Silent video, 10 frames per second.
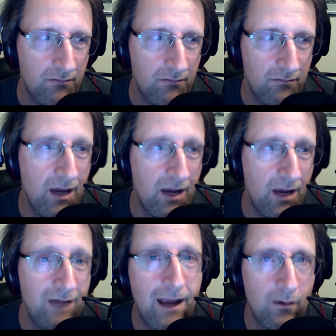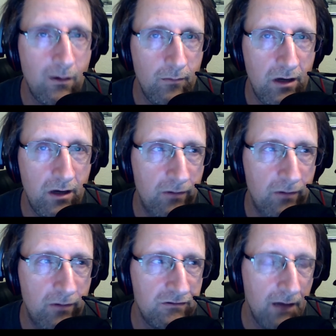my attack on my
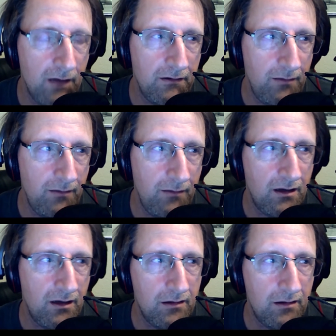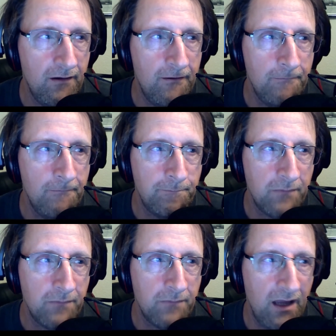spirituality? Because
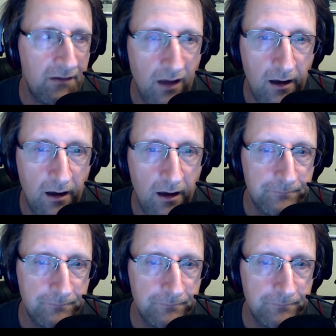at the time,